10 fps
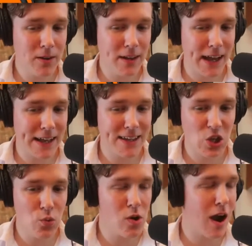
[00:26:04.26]
podcast.
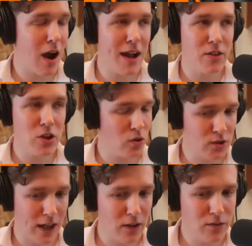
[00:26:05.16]
You are either
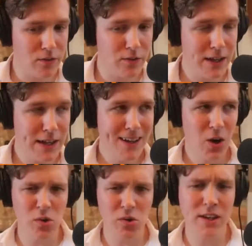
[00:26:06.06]
yourself
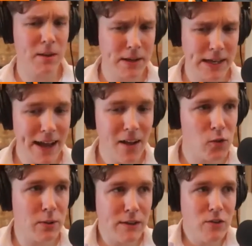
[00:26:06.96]
or you're somebody
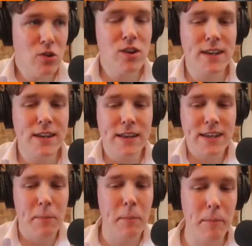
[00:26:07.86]
else. But if you just
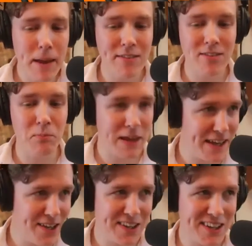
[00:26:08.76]
submit to
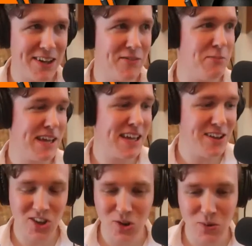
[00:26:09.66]
being yourself and making
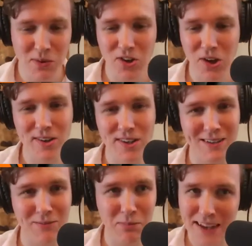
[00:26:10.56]
your stupid jokes
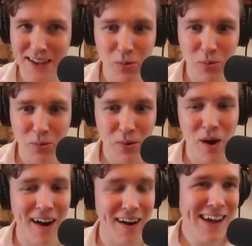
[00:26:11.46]
and being the way that you
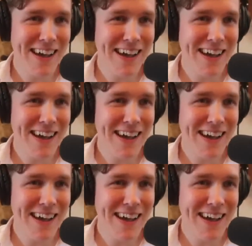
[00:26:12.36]
are